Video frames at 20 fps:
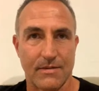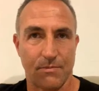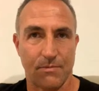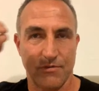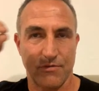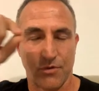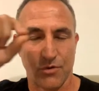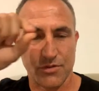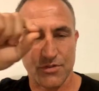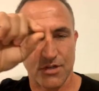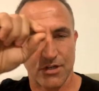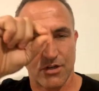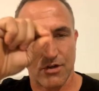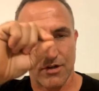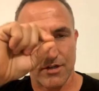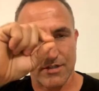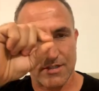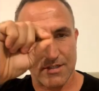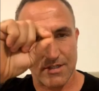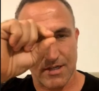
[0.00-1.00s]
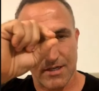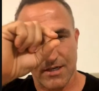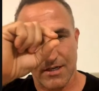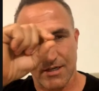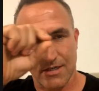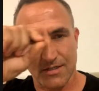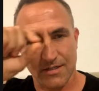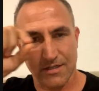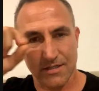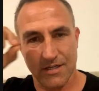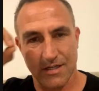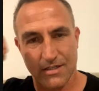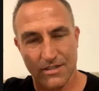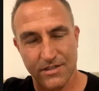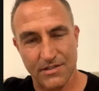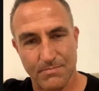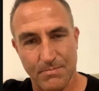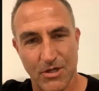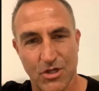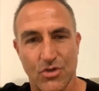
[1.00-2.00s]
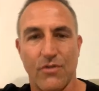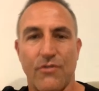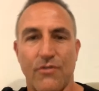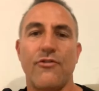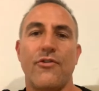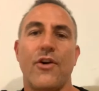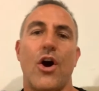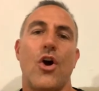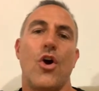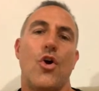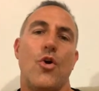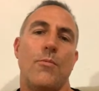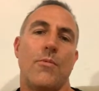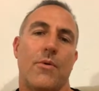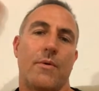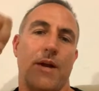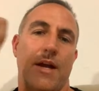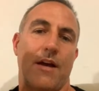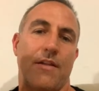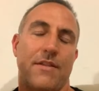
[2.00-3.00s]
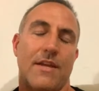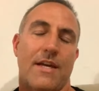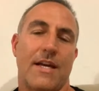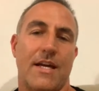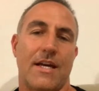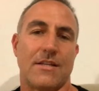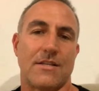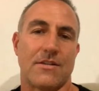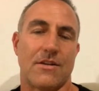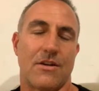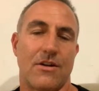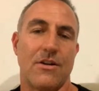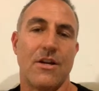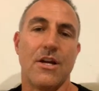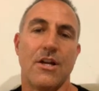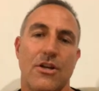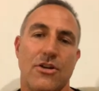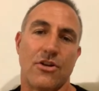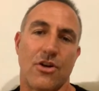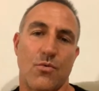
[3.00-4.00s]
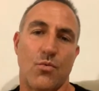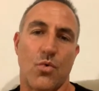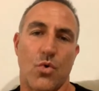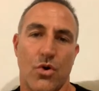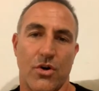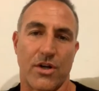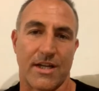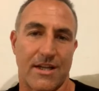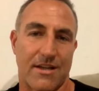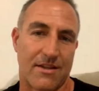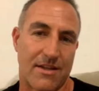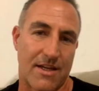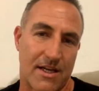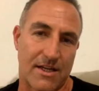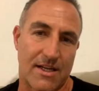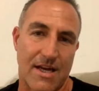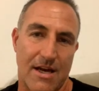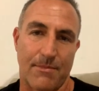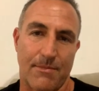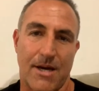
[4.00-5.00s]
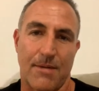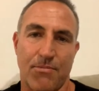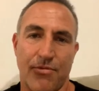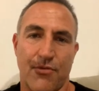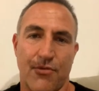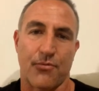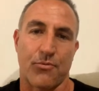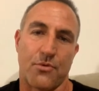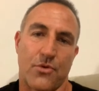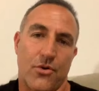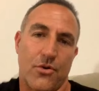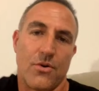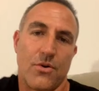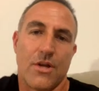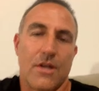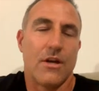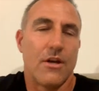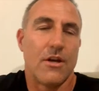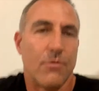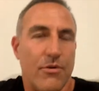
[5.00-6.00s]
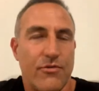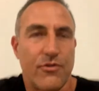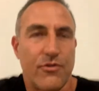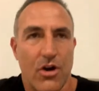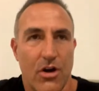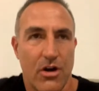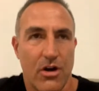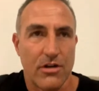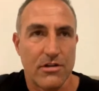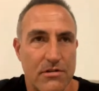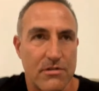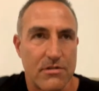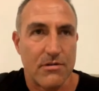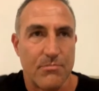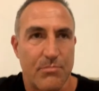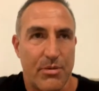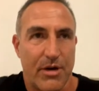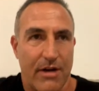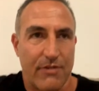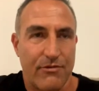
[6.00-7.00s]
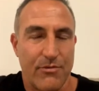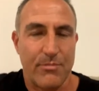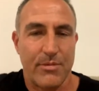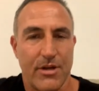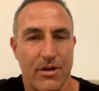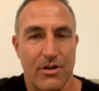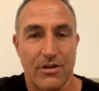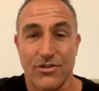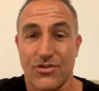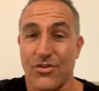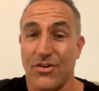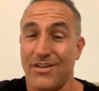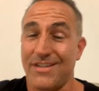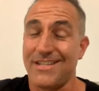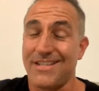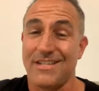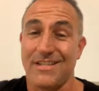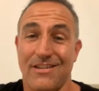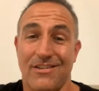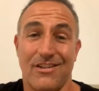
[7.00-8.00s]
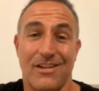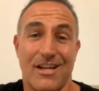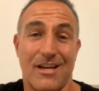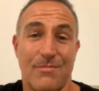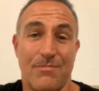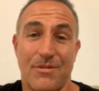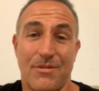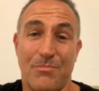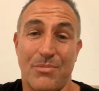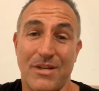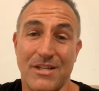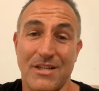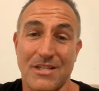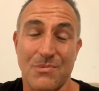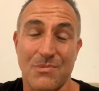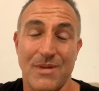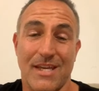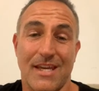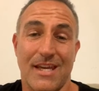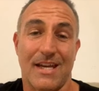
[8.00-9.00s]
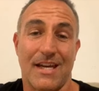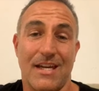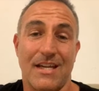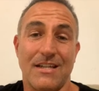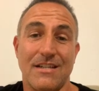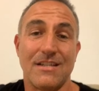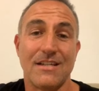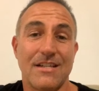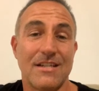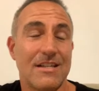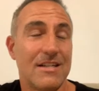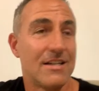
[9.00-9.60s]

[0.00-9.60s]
we've also got a special foam around there, so no water can then come up through. We've gone above and beyond trying to seal it up the best we can.